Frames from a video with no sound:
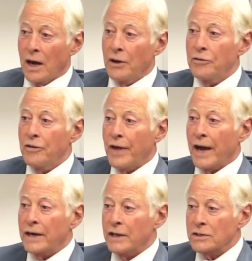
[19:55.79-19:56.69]
Other than
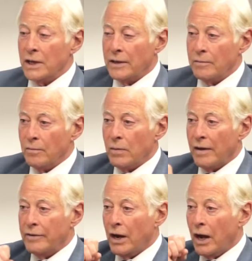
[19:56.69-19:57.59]
that, it's like
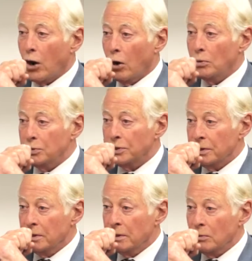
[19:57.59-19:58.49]
having a hose
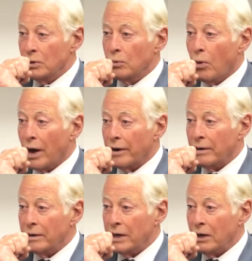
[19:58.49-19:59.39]
with
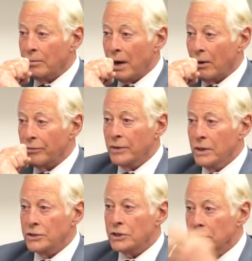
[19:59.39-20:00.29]
water in your mouth,
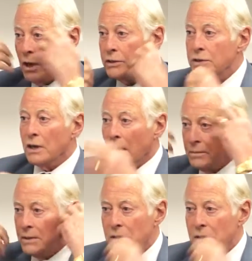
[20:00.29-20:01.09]
just nonstop.